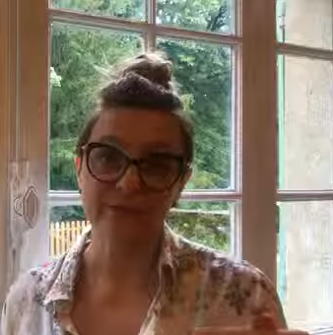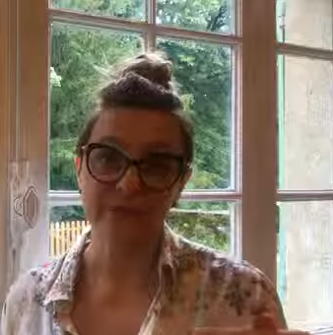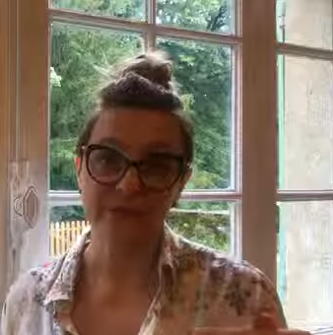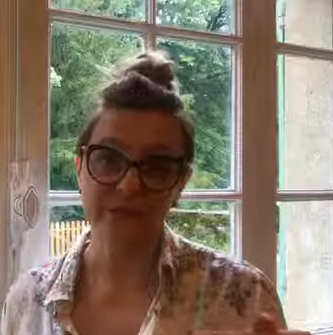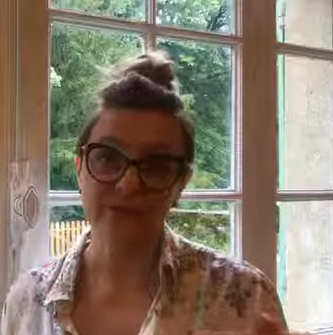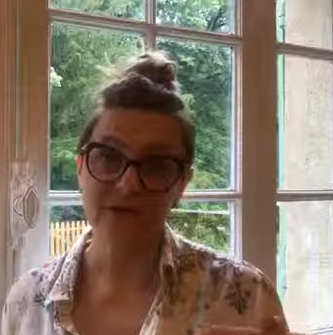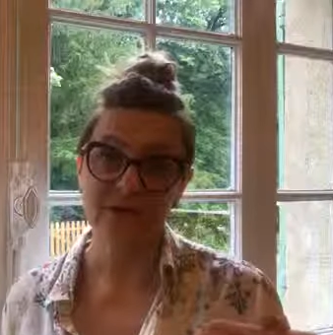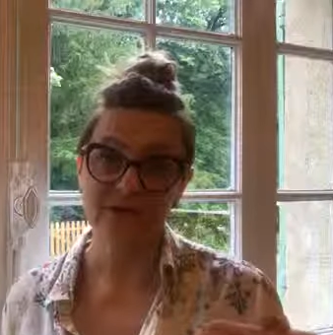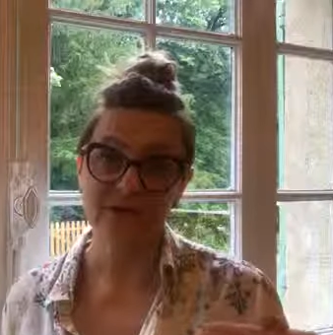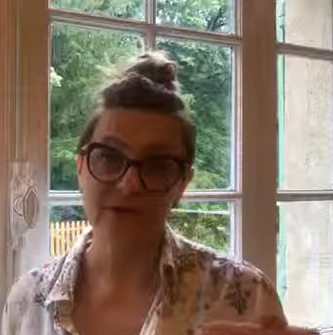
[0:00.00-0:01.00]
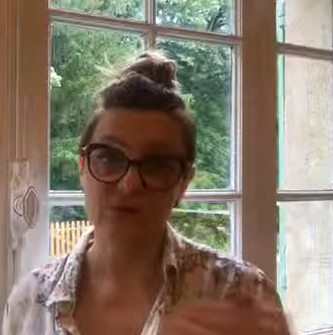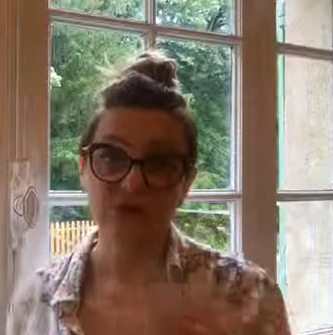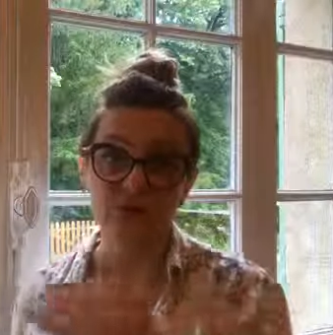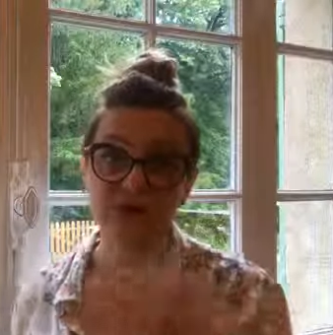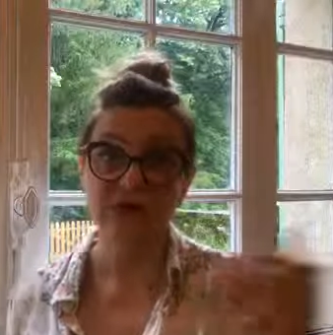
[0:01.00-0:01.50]
Yeah, okay,
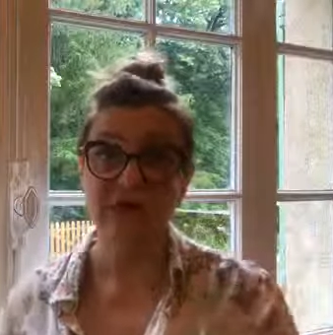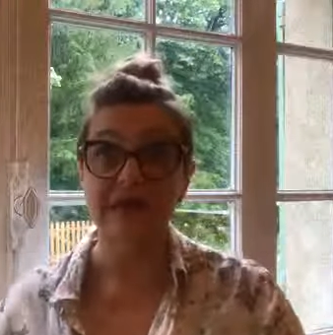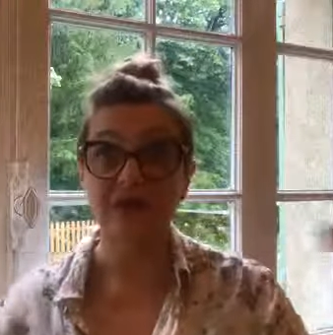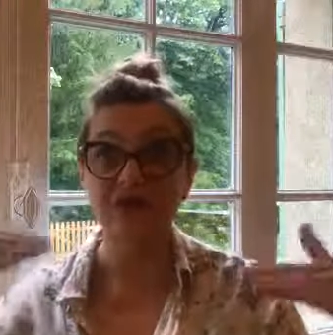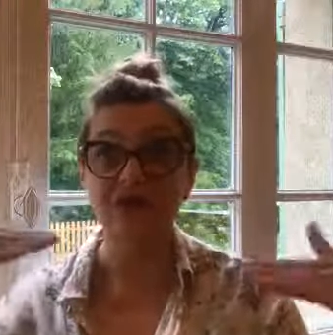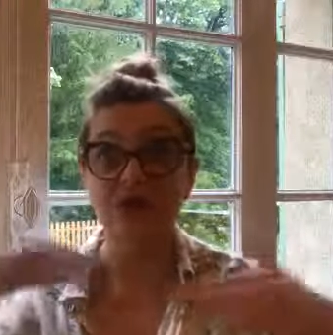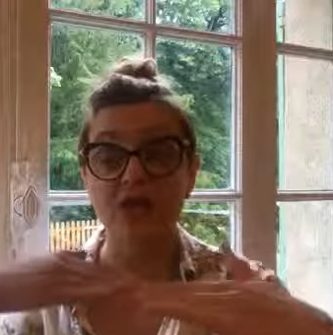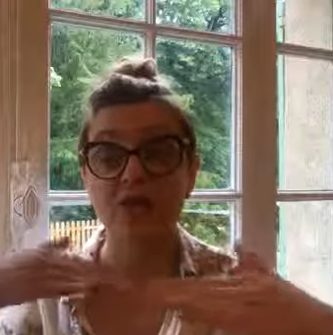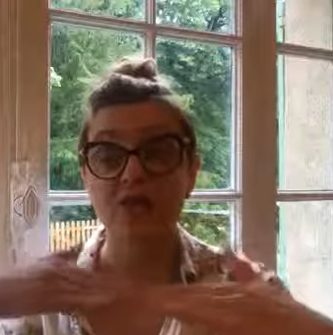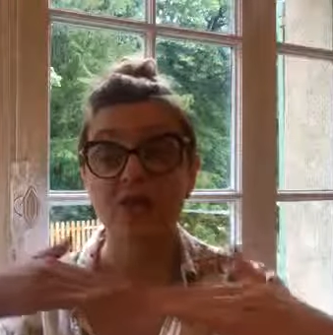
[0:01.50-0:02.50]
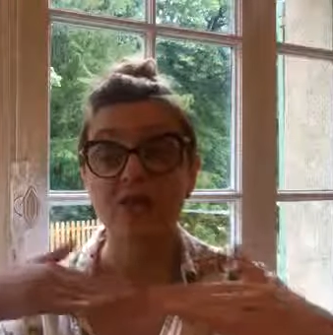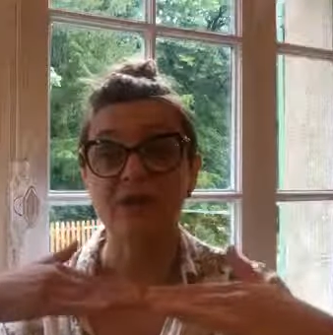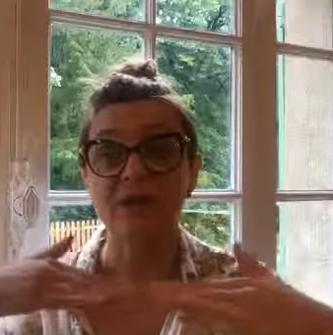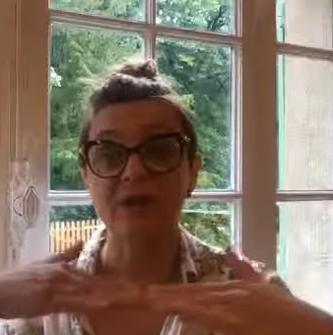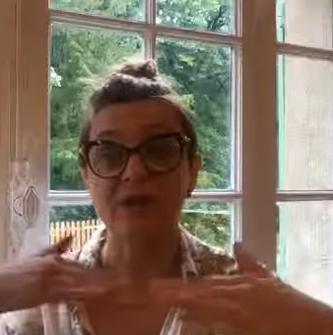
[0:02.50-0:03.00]
so just
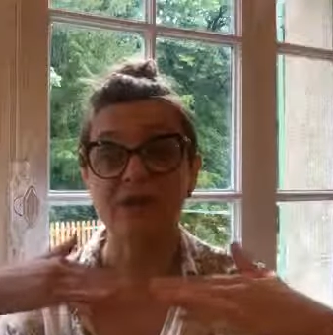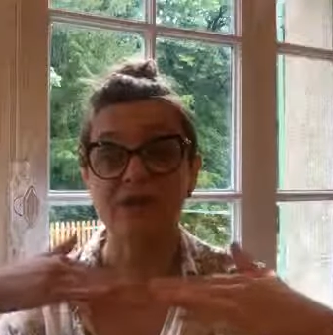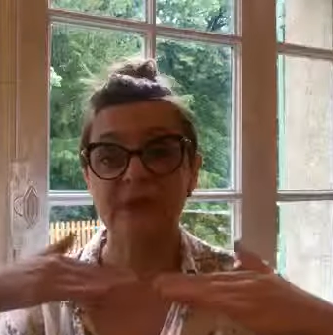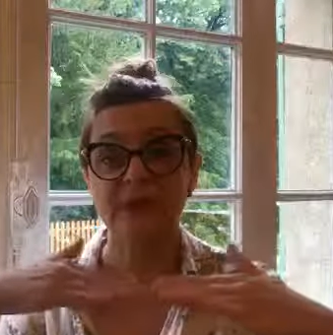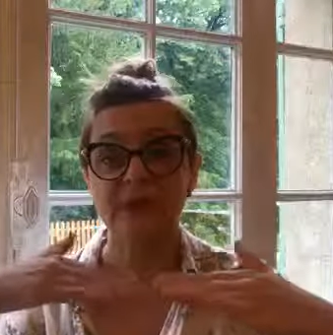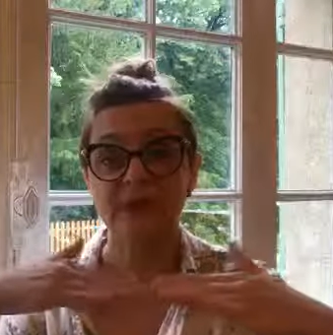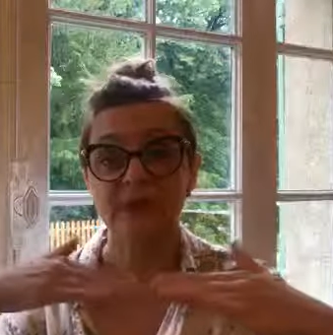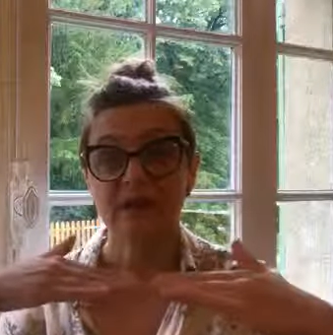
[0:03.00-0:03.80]
really to be